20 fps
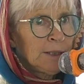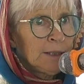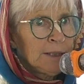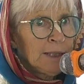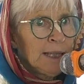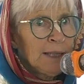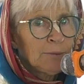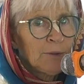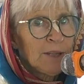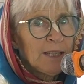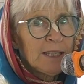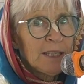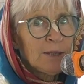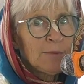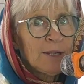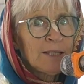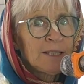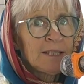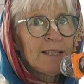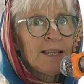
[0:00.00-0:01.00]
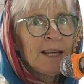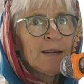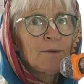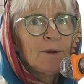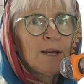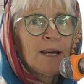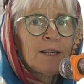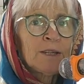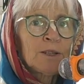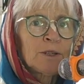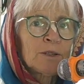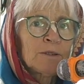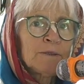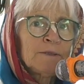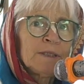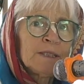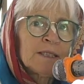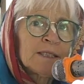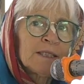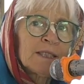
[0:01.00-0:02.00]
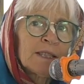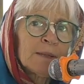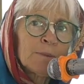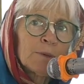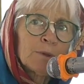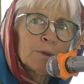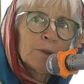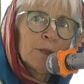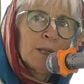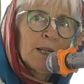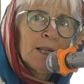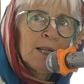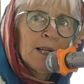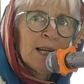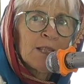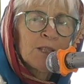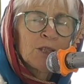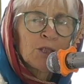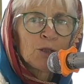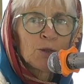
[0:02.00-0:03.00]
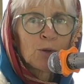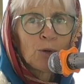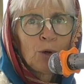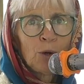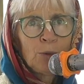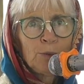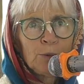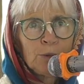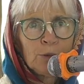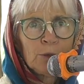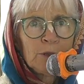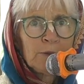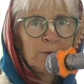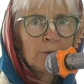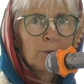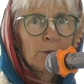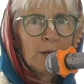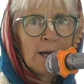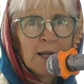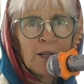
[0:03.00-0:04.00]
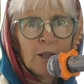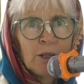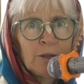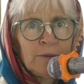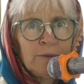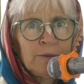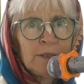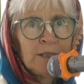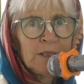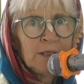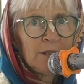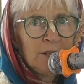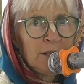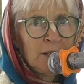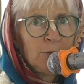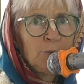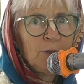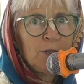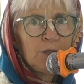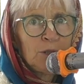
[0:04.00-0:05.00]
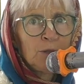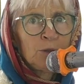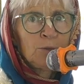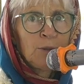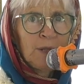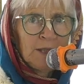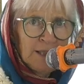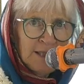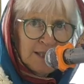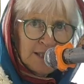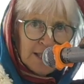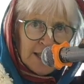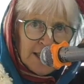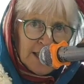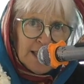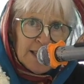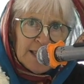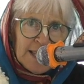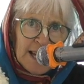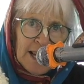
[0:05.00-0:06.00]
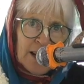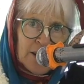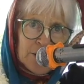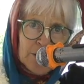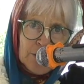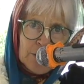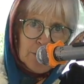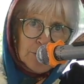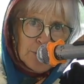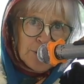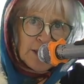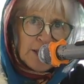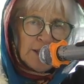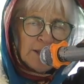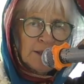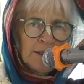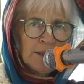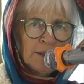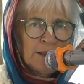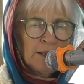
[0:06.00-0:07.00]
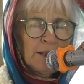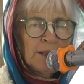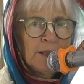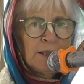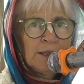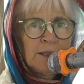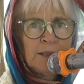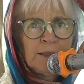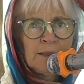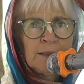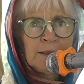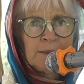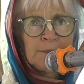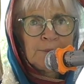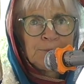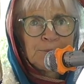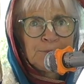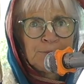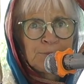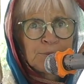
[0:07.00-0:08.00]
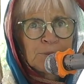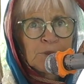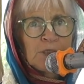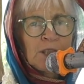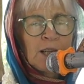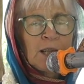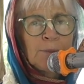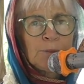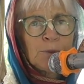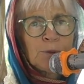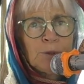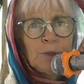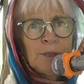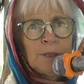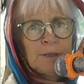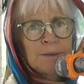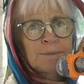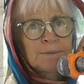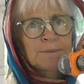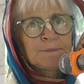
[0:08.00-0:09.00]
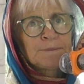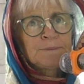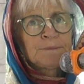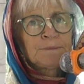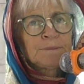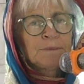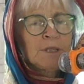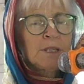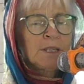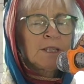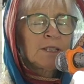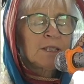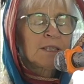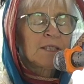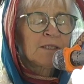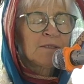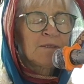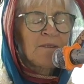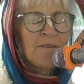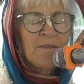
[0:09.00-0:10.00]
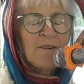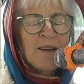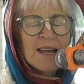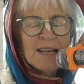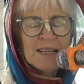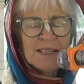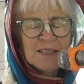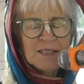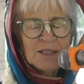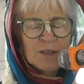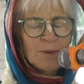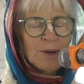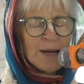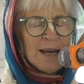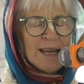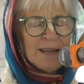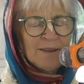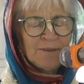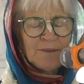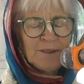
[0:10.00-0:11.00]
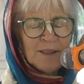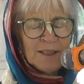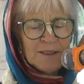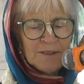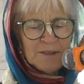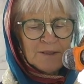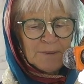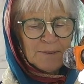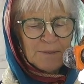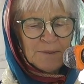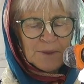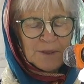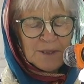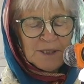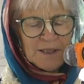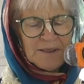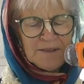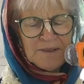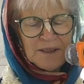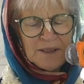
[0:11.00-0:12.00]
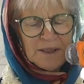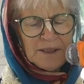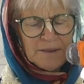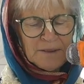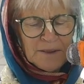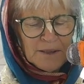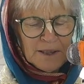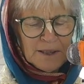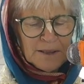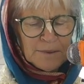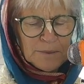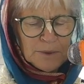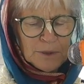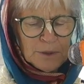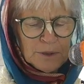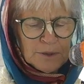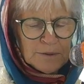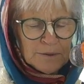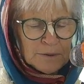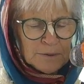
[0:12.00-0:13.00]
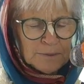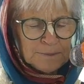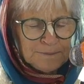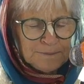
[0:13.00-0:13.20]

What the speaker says: And when he went to that Radha Govinda temple and saw beautiful Radha Govinda, the original ones now that are in Jaipur, he just fainted away in front of him. It's very, very beautiful.